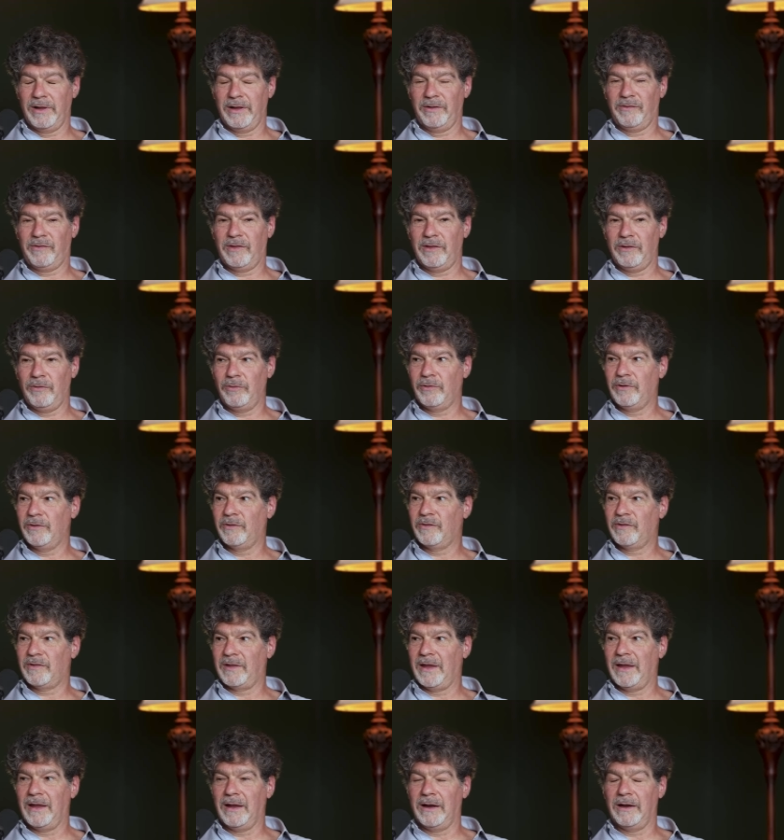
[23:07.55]
place that you could
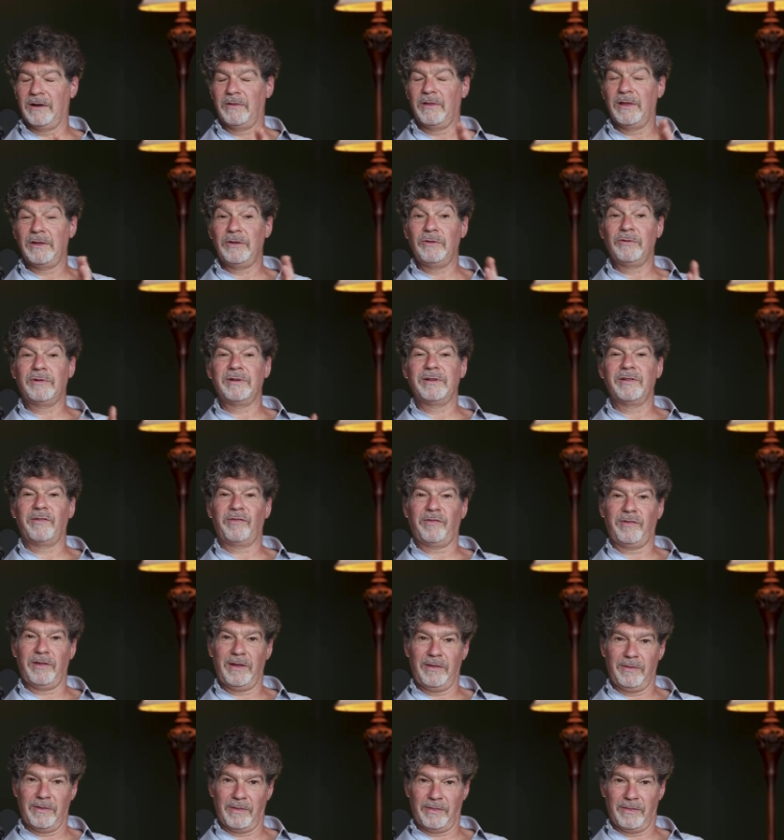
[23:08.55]
stand that you can
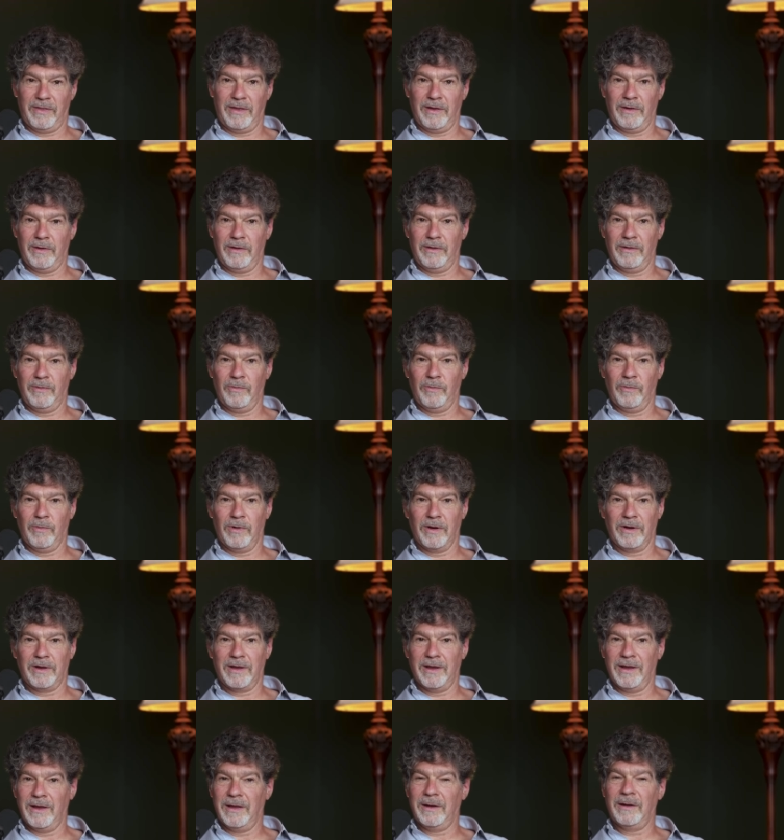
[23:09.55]
see the thing
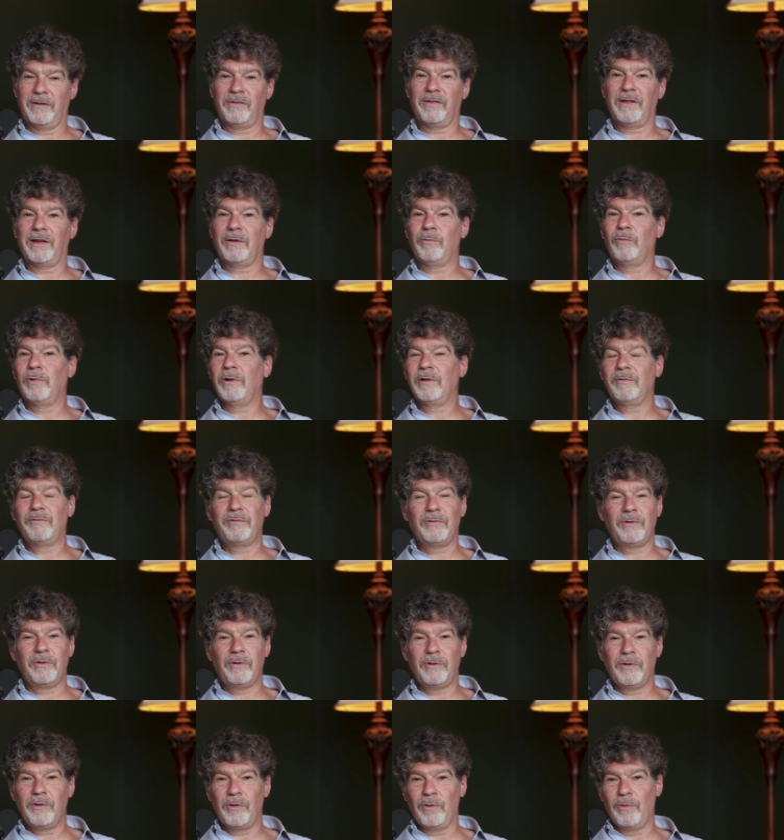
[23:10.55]
working. And it's like, well, of
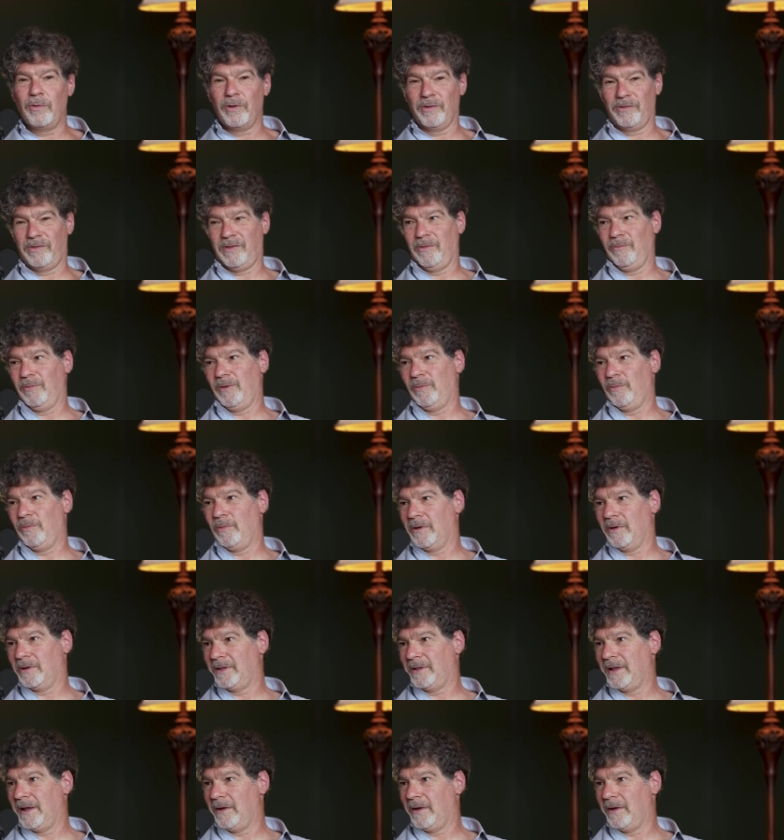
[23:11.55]
course it would work